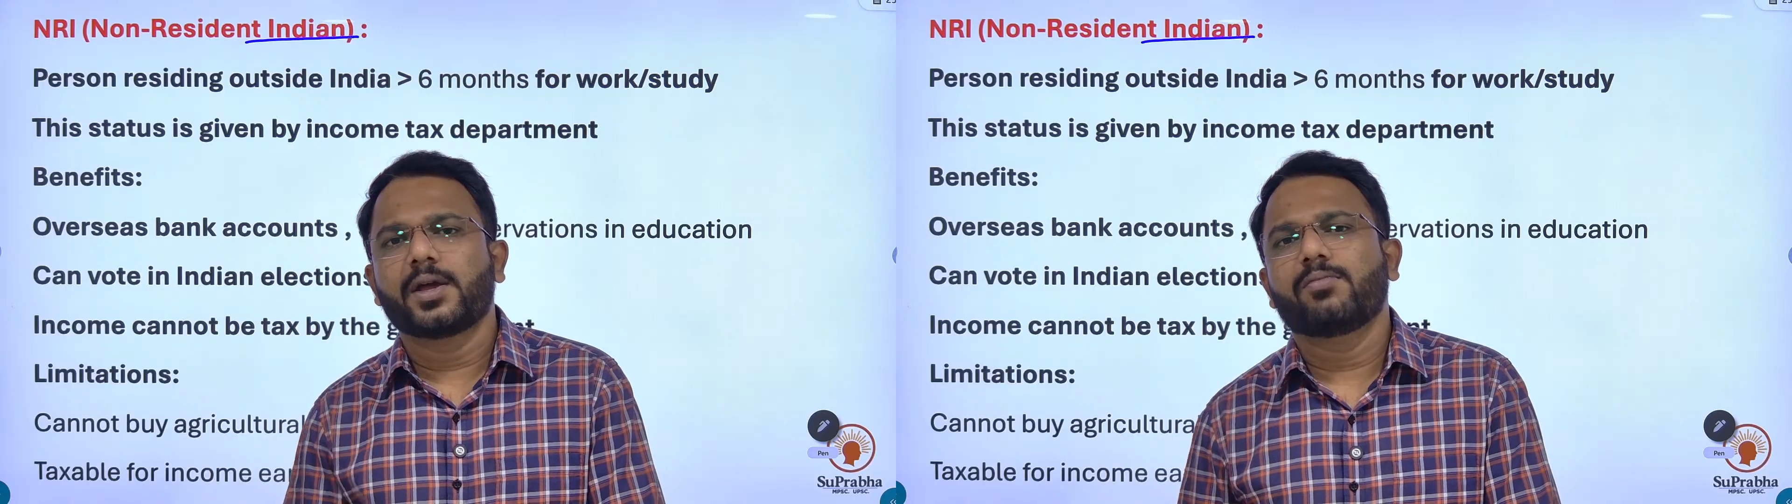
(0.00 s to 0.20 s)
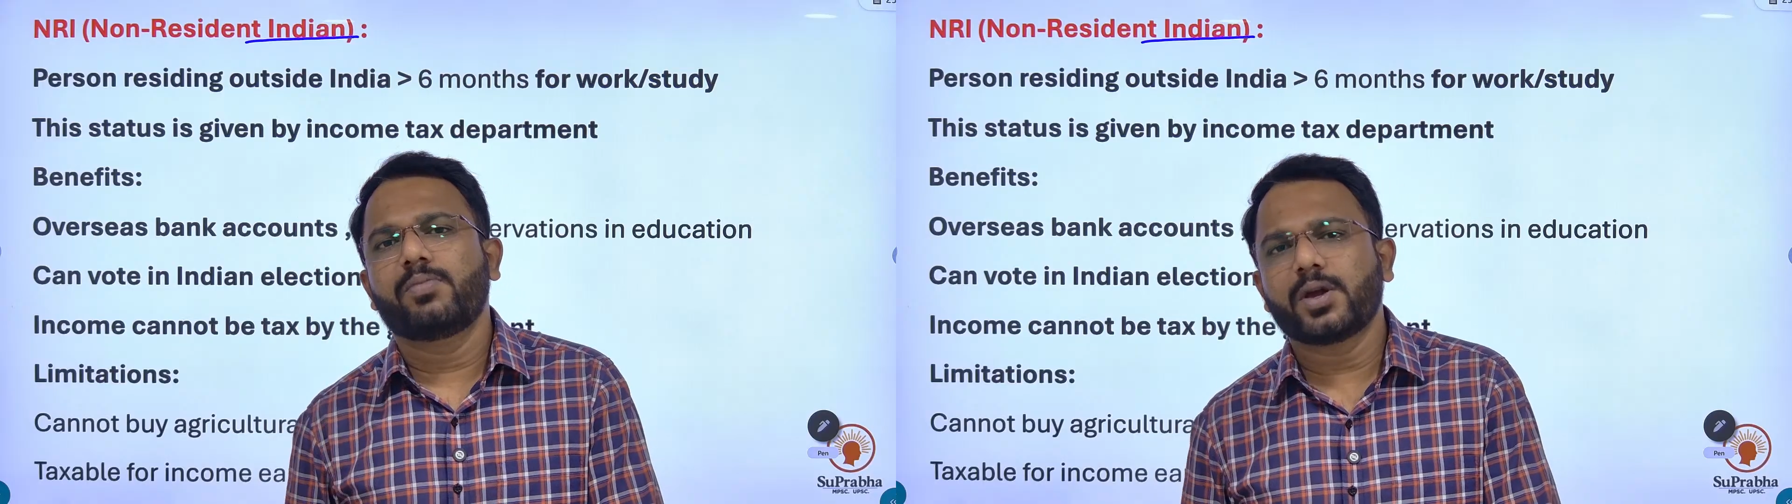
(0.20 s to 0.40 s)

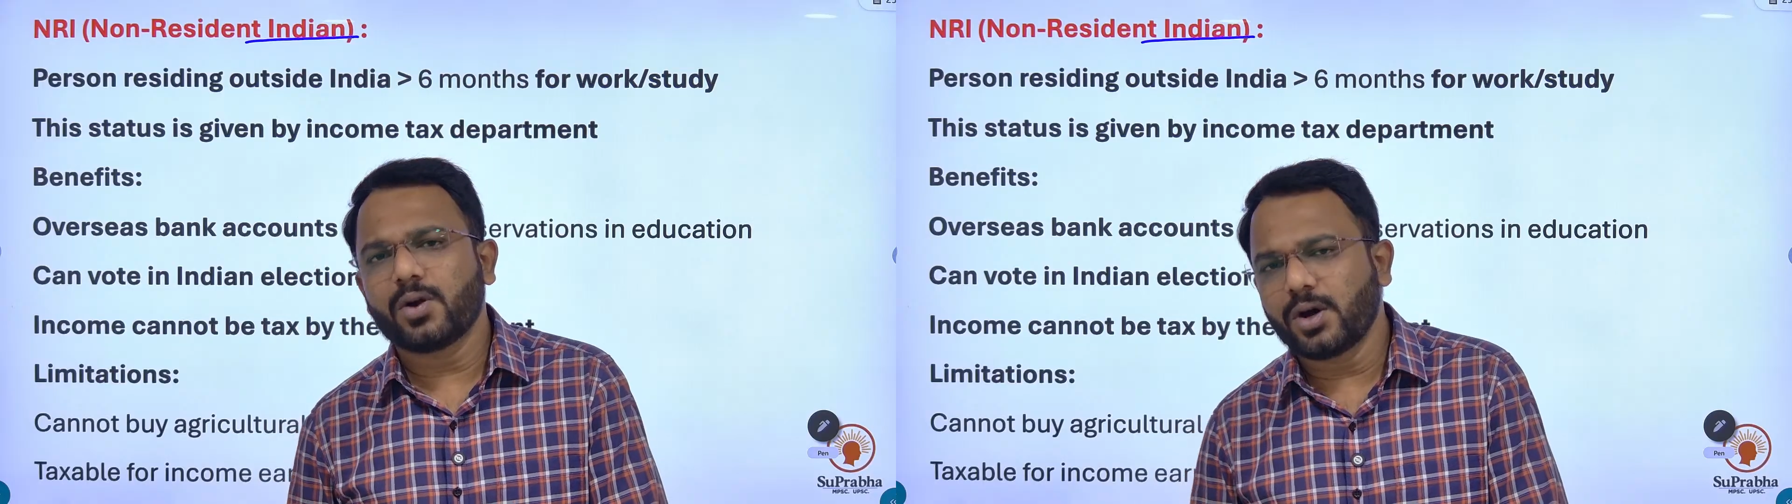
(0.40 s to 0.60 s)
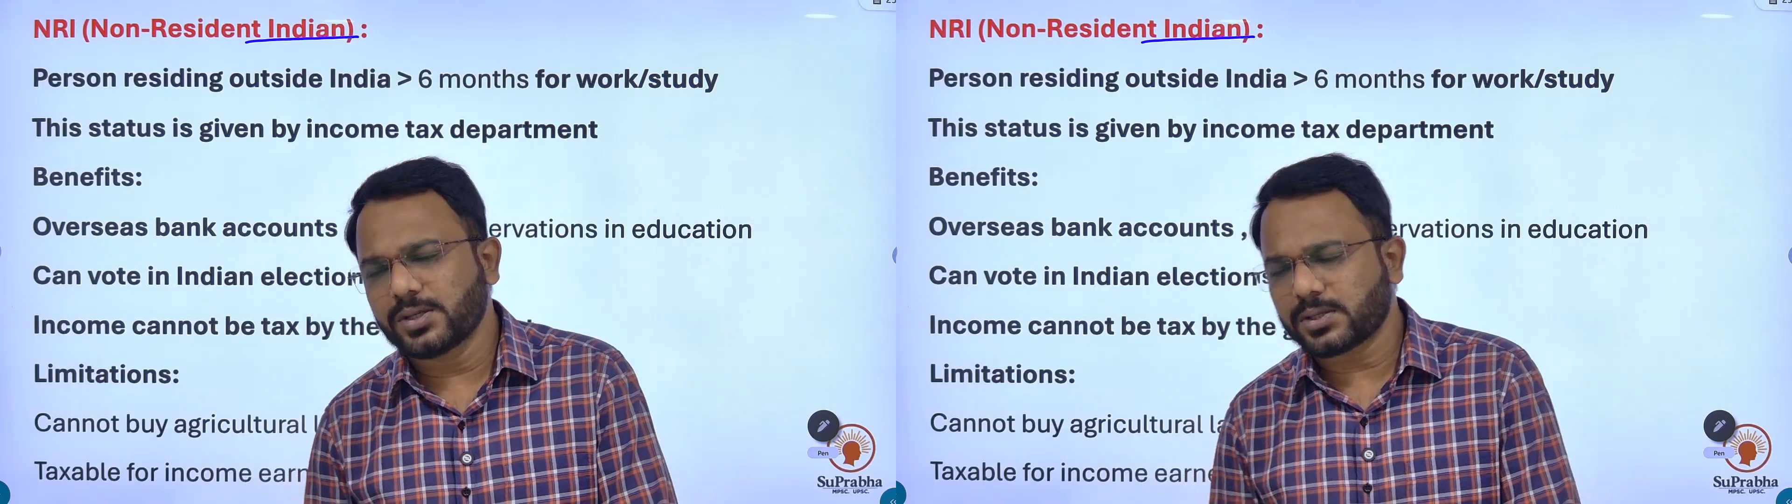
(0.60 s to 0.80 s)

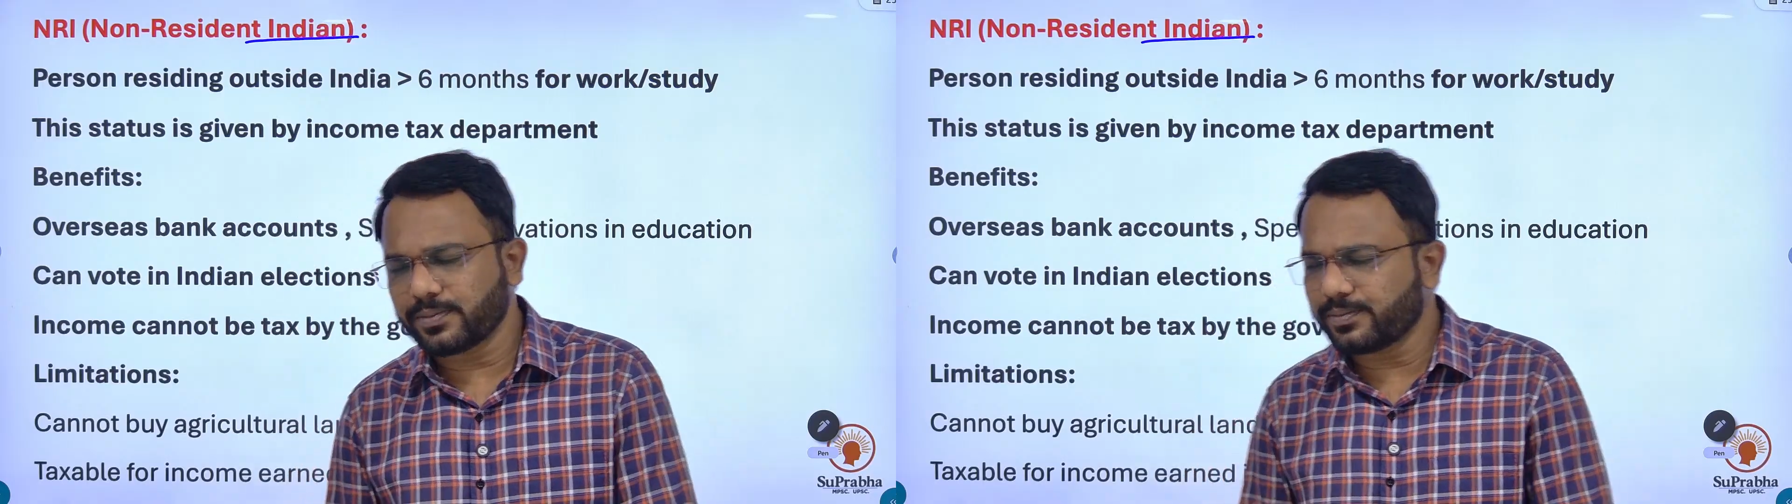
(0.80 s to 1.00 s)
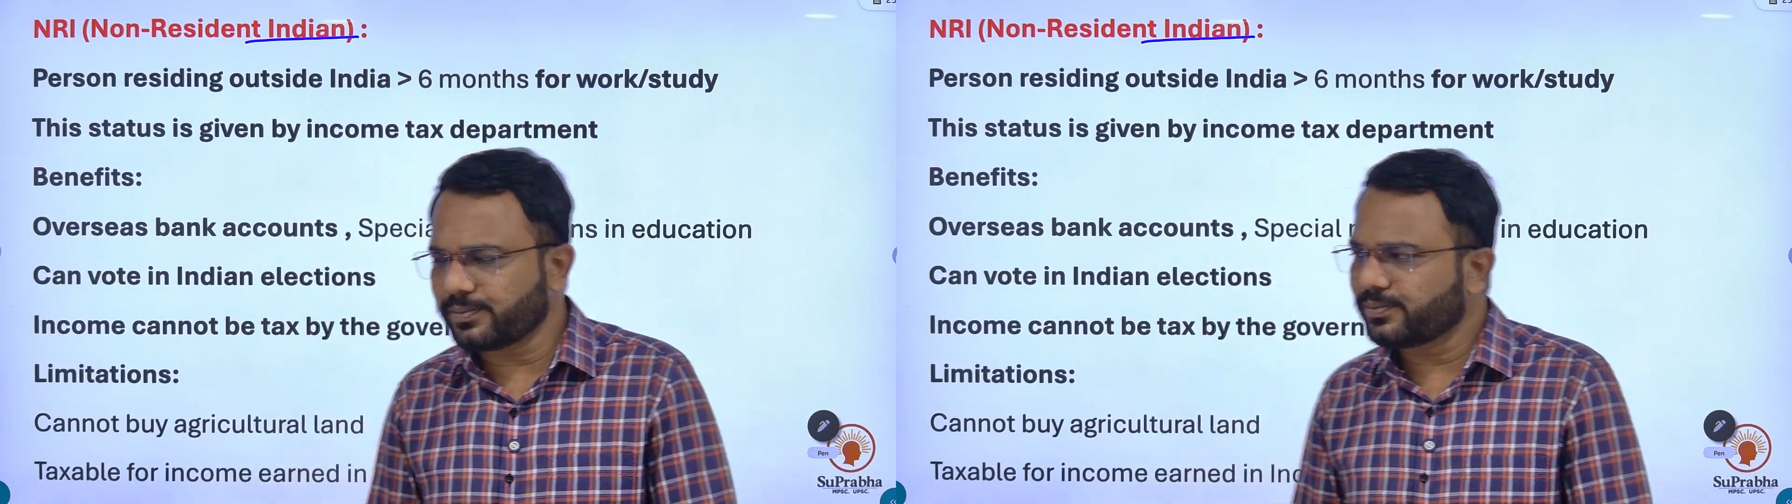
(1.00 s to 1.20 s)
Because
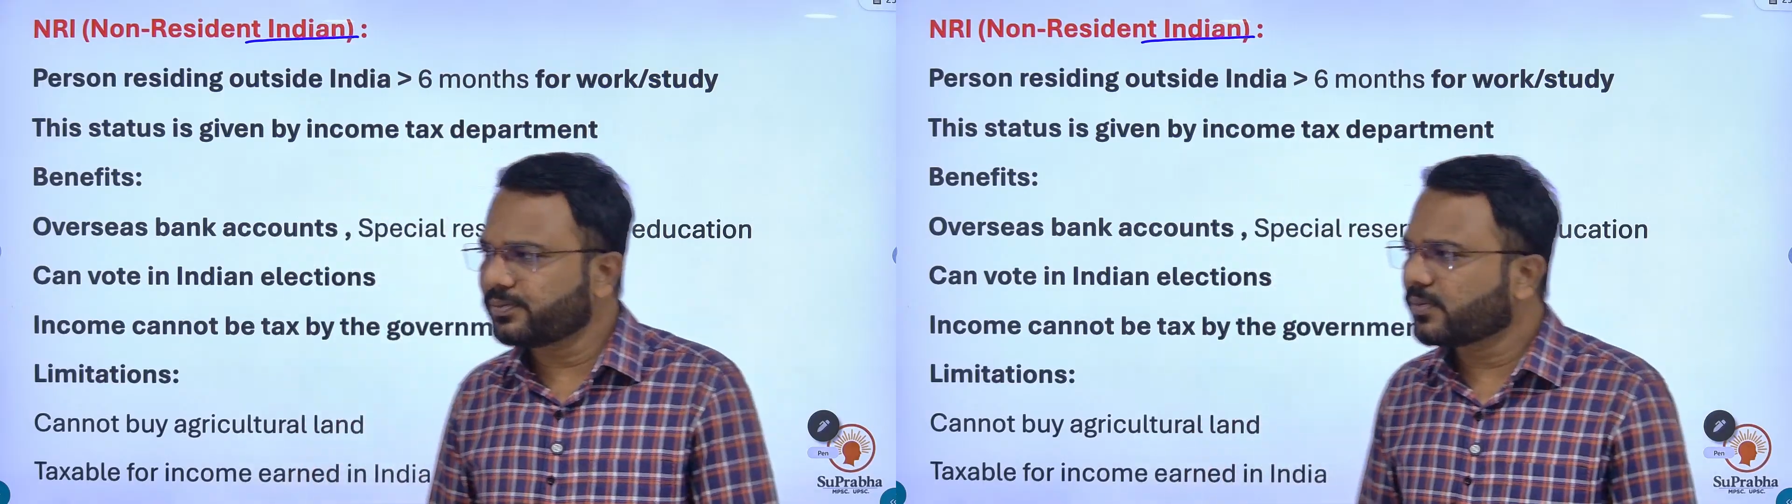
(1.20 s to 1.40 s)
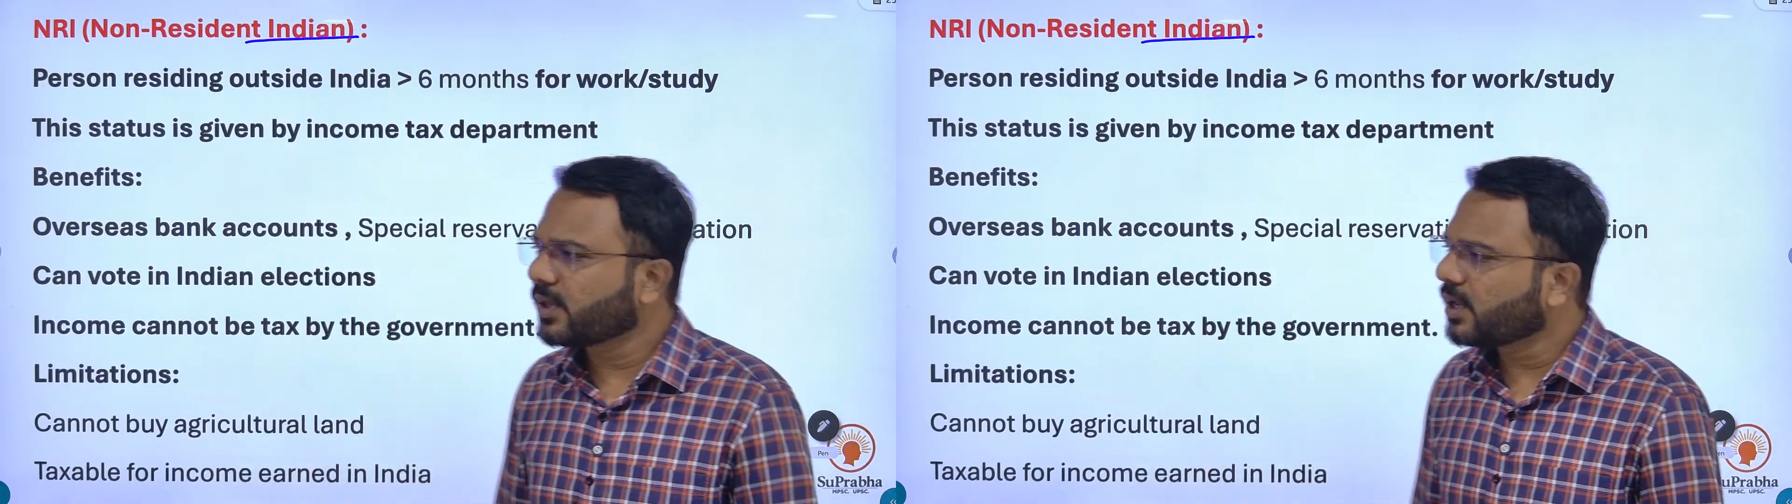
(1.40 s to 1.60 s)

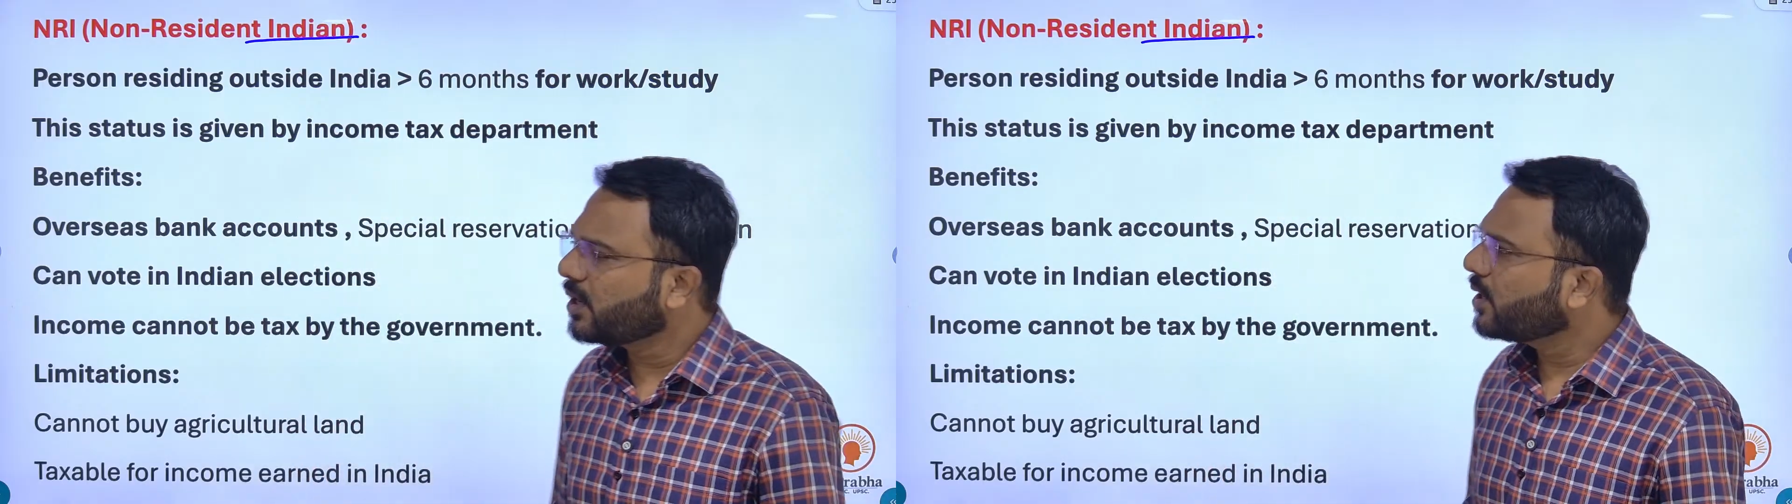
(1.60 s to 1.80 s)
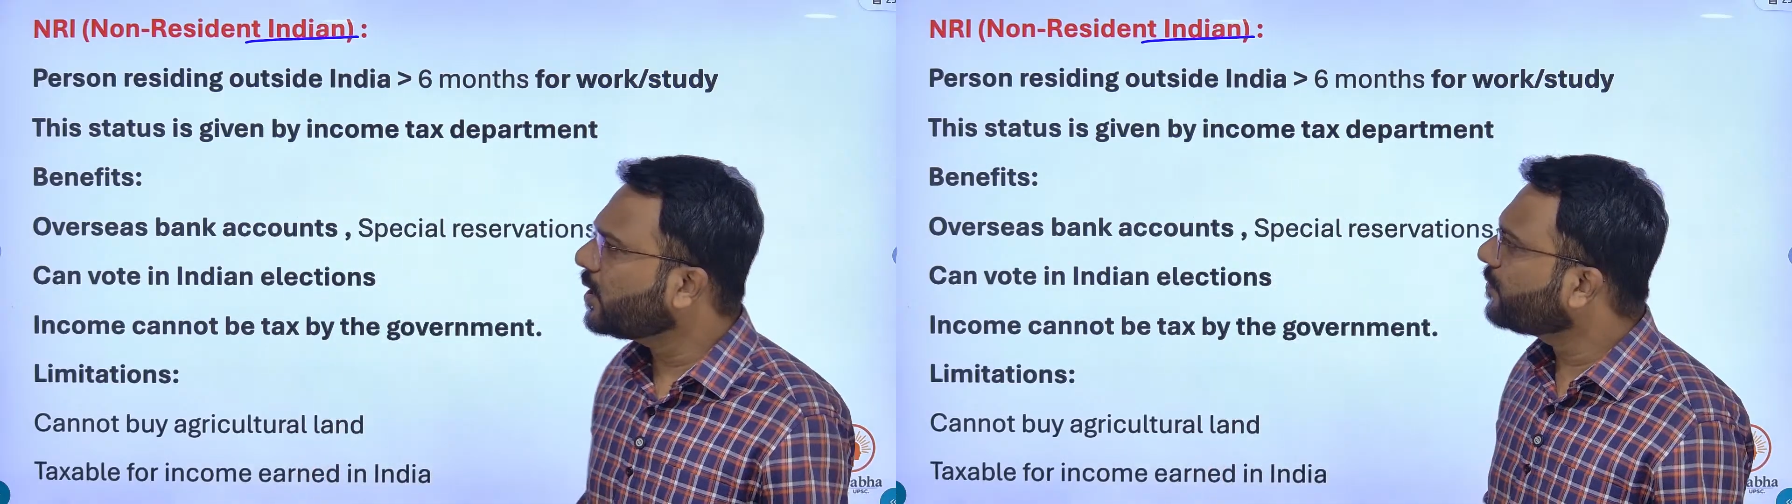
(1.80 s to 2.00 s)
if